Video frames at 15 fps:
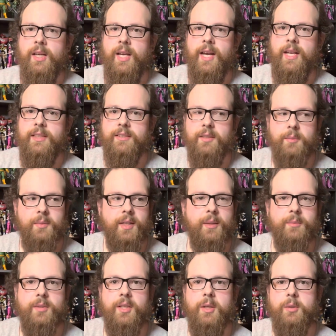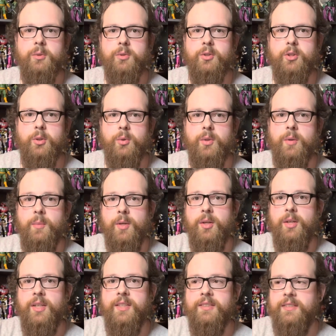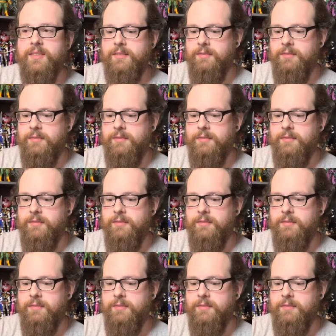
And sometimes those two communities,